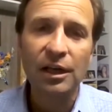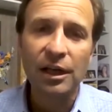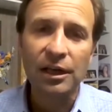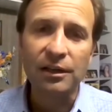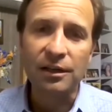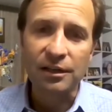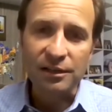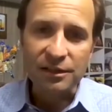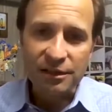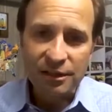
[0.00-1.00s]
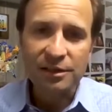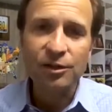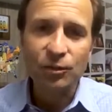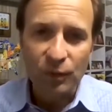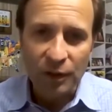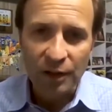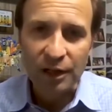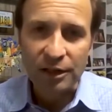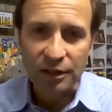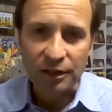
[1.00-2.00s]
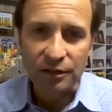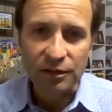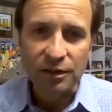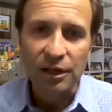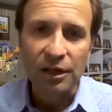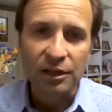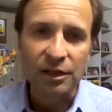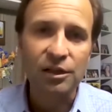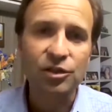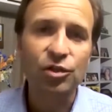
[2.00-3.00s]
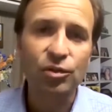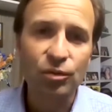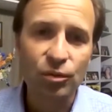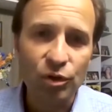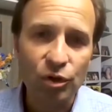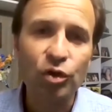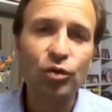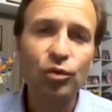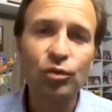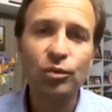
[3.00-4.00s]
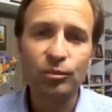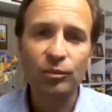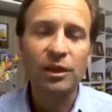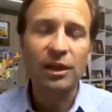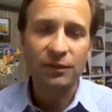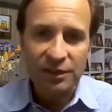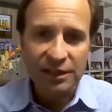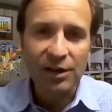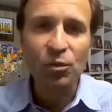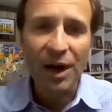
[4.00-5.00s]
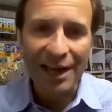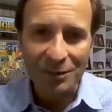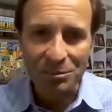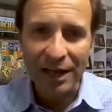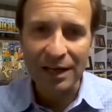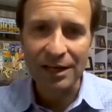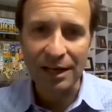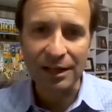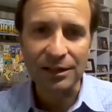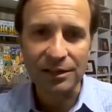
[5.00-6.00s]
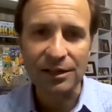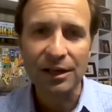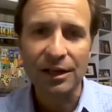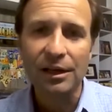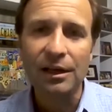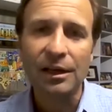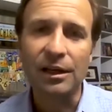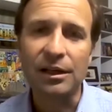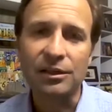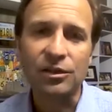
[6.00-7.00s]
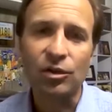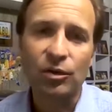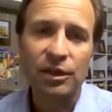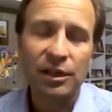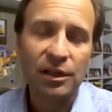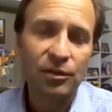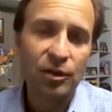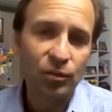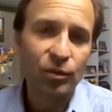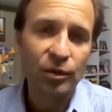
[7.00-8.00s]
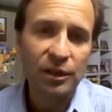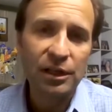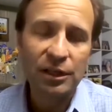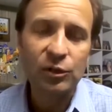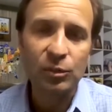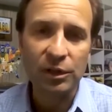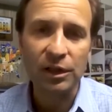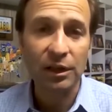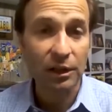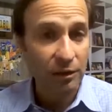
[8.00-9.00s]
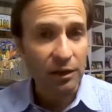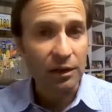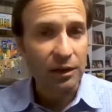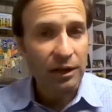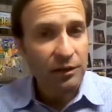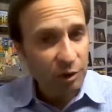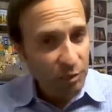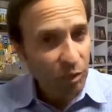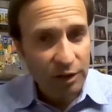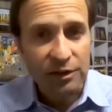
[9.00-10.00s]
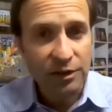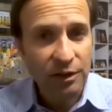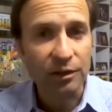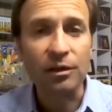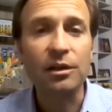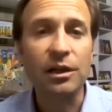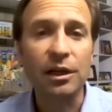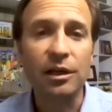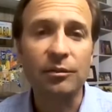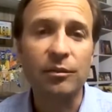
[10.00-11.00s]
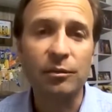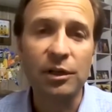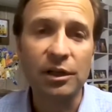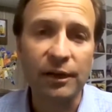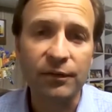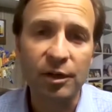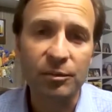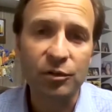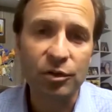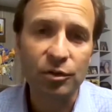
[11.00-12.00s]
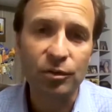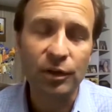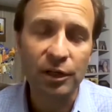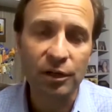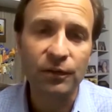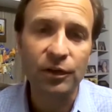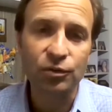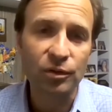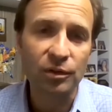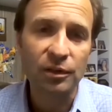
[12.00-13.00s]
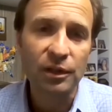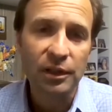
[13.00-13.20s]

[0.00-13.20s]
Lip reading: a consistent reluctance to issue new kind of statewide mandates. And so it really is being, at this point, still being left up to individual